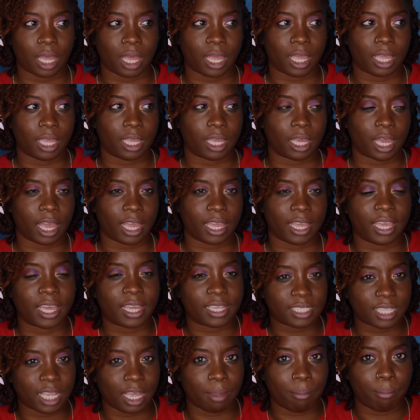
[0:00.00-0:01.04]
I
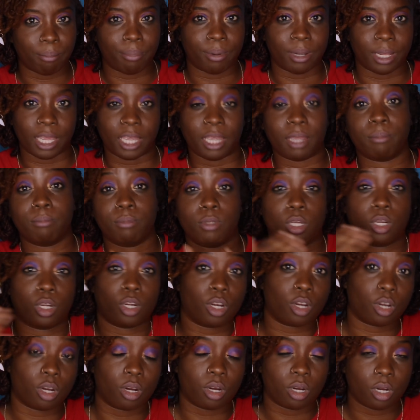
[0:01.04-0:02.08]
guess I blamed
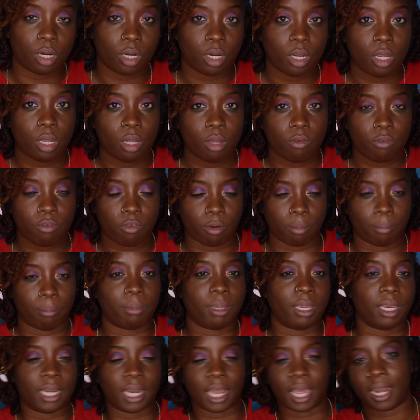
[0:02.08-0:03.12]
her for
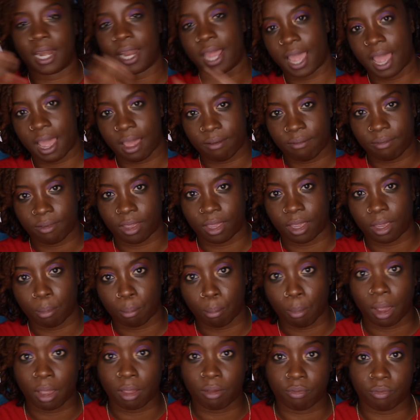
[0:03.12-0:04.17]
me not
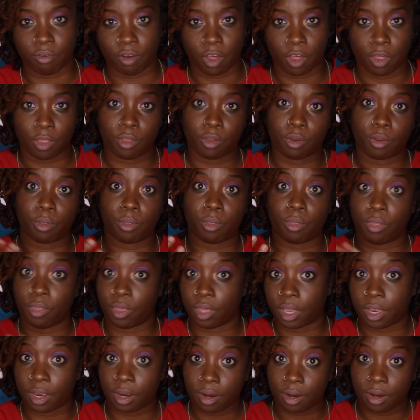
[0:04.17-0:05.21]
having my father
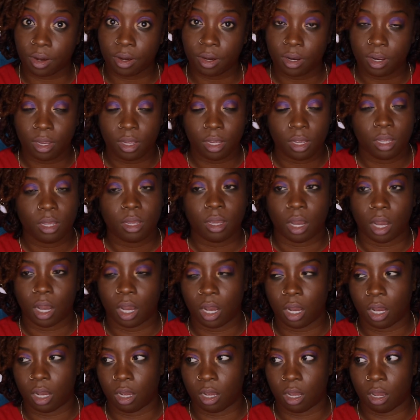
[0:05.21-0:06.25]
there.
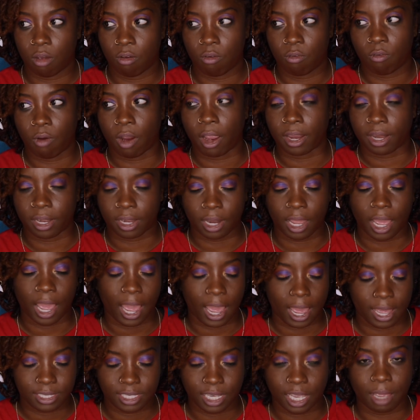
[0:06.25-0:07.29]
Right
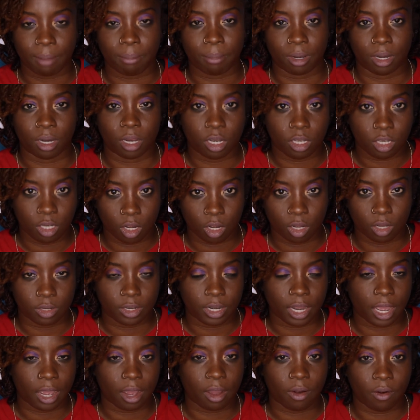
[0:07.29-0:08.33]
as I am an adult
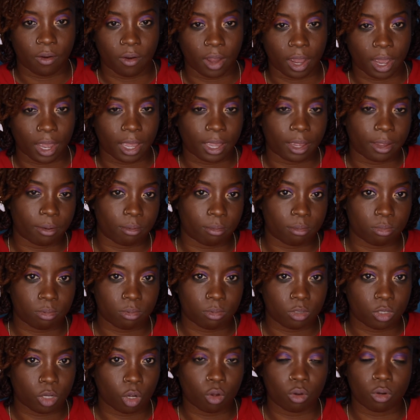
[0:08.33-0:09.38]
now, I
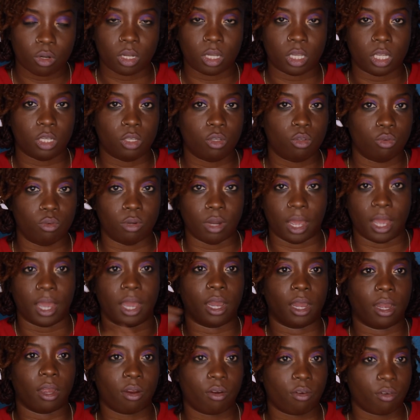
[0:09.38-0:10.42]
totally do
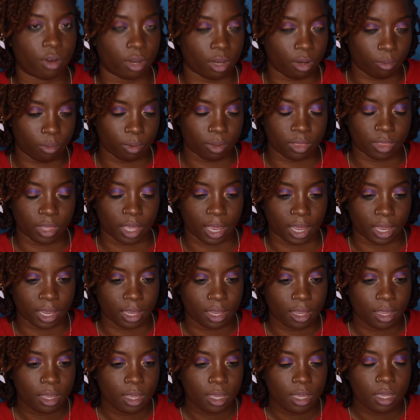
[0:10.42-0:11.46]
not agree with
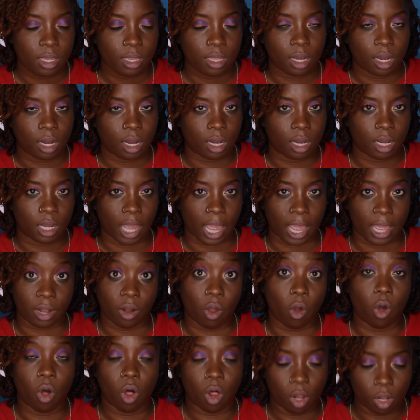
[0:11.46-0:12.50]
that
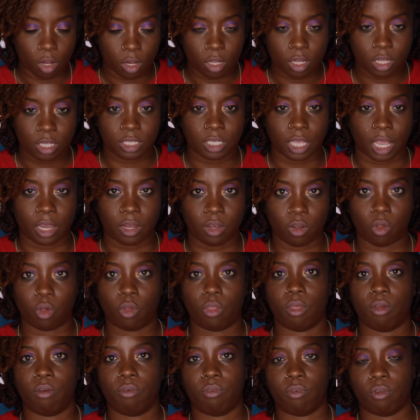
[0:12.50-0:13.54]
at all, because I
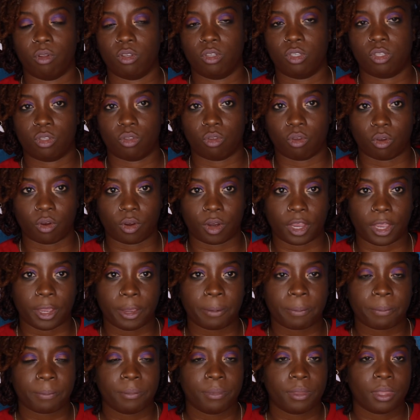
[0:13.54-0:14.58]
know the full
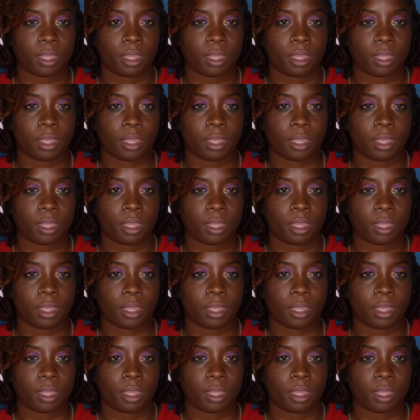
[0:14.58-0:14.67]
story.